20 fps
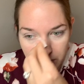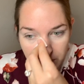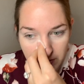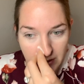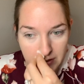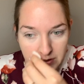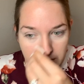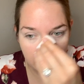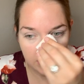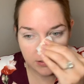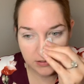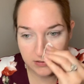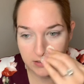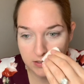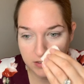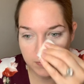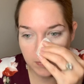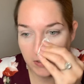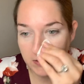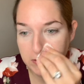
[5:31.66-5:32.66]
get these
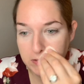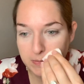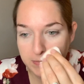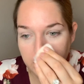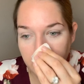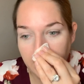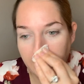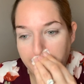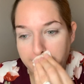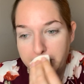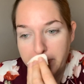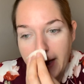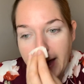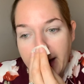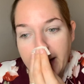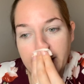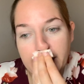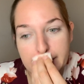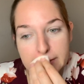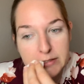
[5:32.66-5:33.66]
disposable, you have
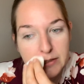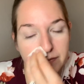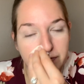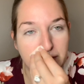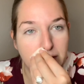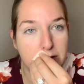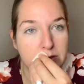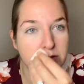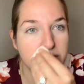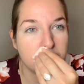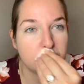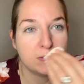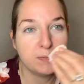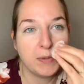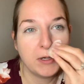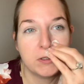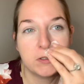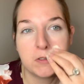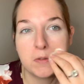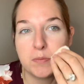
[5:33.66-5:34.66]
packs of these
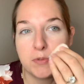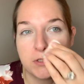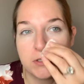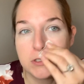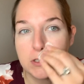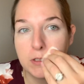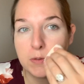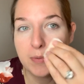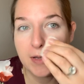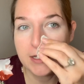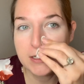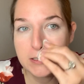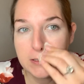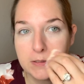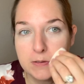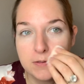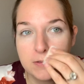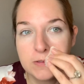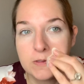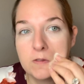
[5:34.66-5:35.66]
disposable
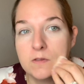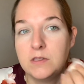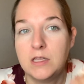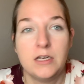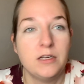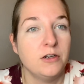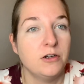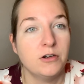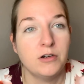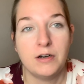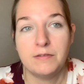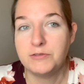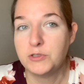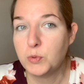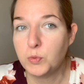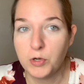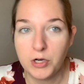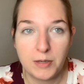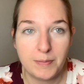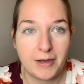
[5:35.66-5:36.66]
2x2s, then you don't have to
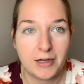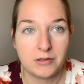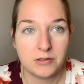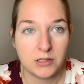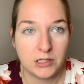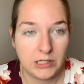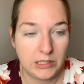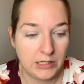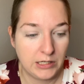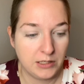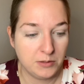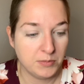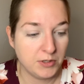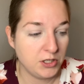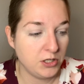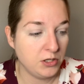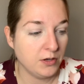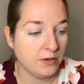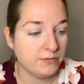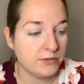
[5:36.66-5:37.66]
worry about cleaning, but
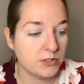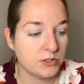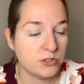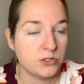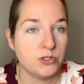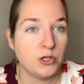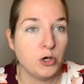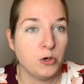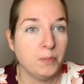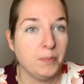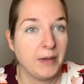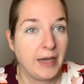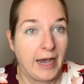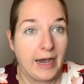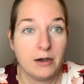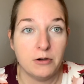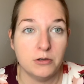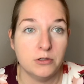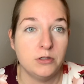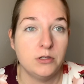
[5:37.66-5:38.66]
you have to soap
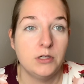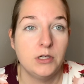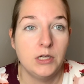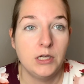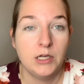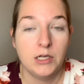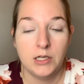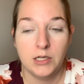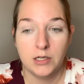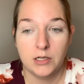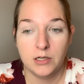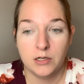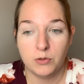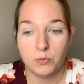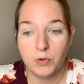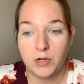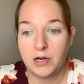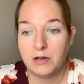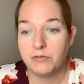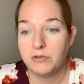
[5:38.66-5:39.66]
out
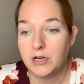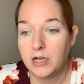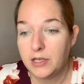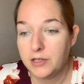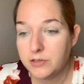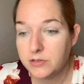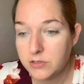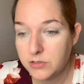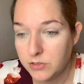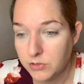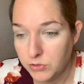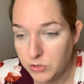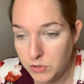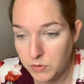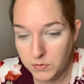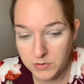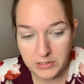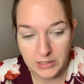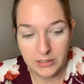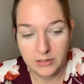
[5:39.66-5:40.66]
whatever else you're
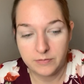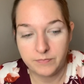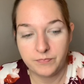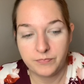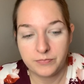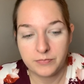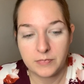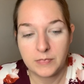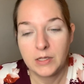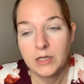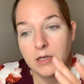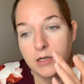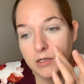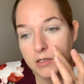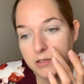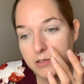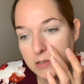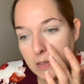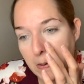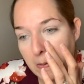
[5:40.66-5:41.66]
using.
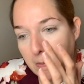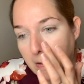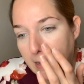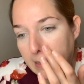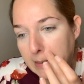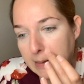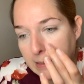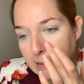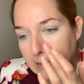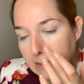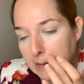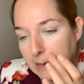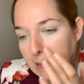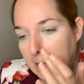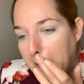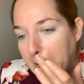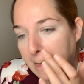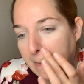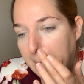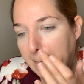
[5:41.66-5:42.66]
So I need a
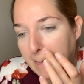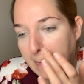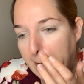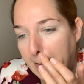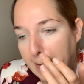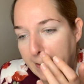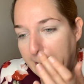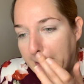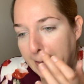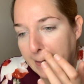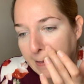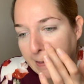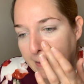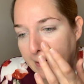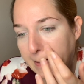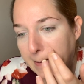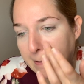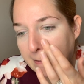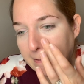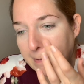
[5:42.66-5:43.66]
little
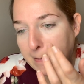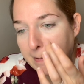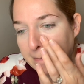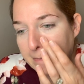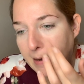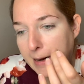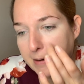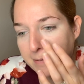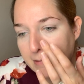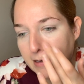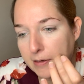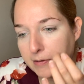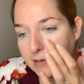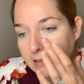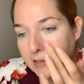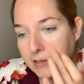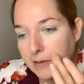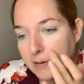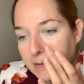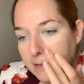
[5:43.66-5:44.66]
concealer right around
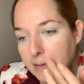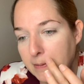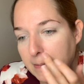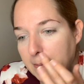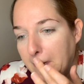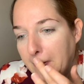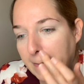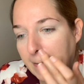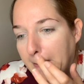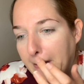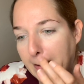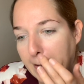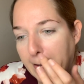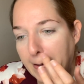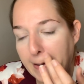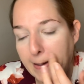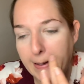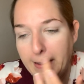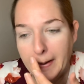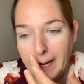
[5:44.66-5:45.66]
here.
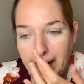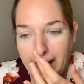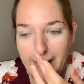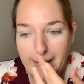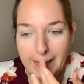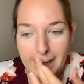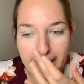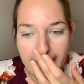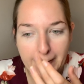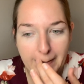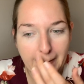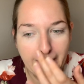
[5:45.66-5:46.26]
I